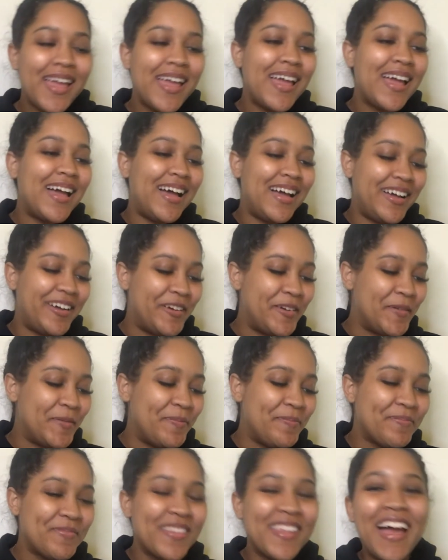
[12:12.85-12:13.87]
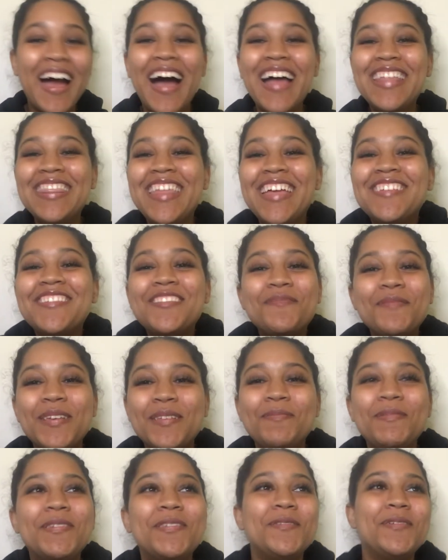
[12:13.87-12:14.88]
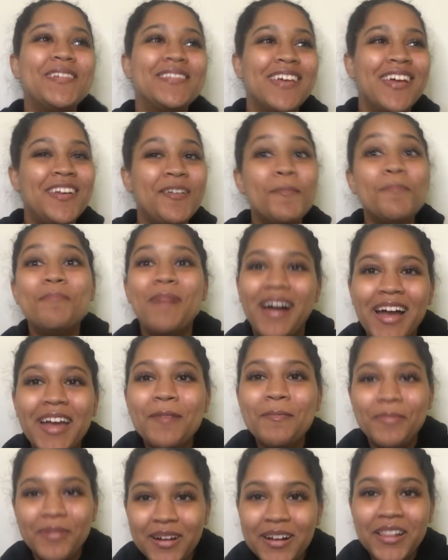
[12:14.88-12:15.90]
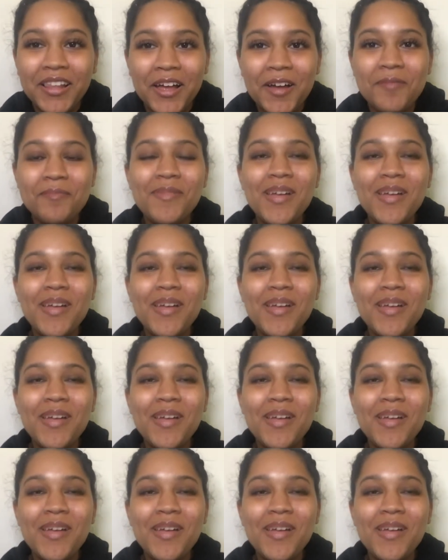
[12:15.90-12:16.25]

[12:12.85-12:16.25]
That just makes me so excited. My book club,